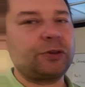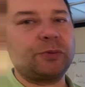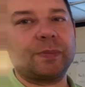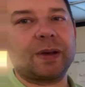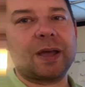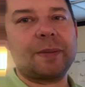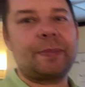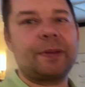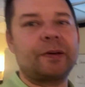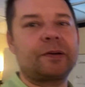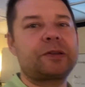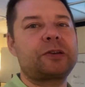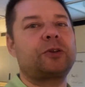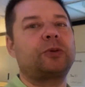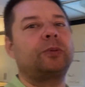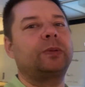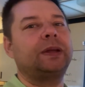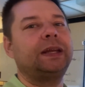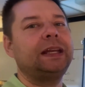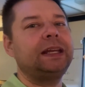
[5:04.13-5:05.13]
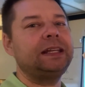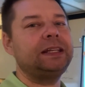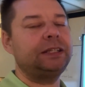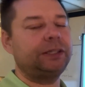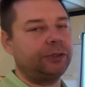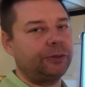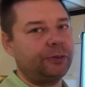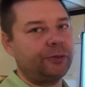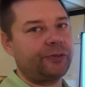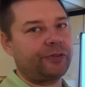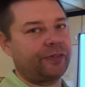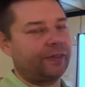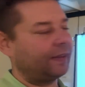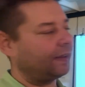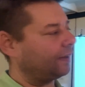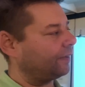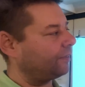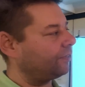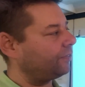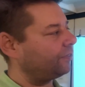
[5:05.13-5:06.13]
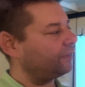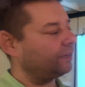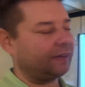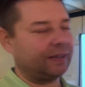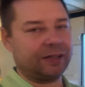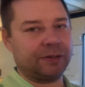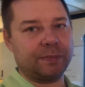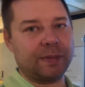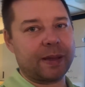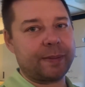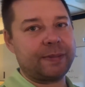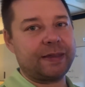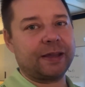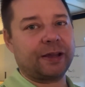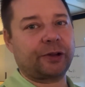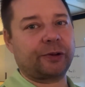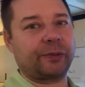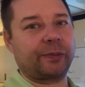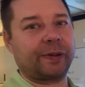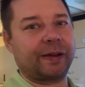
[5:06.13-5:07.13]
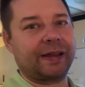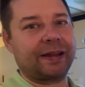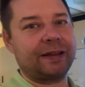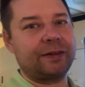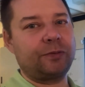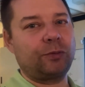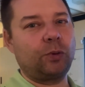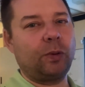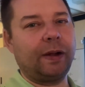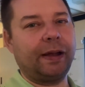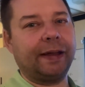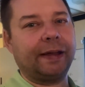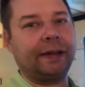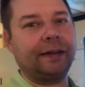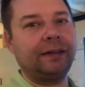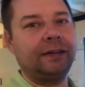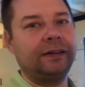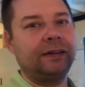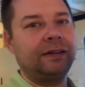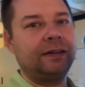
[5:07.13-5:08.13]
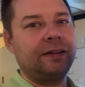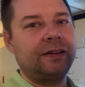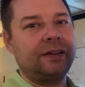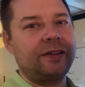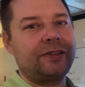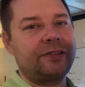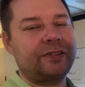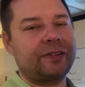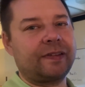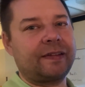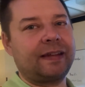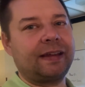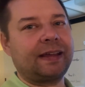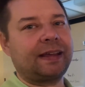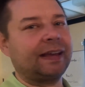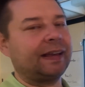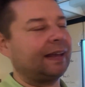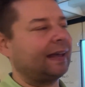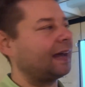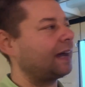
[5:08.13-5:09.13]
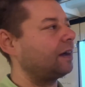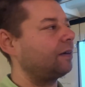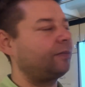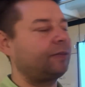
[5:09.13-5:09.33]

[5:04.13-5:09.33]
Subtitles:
might be able to reuse this in maybe a creative way so that it can have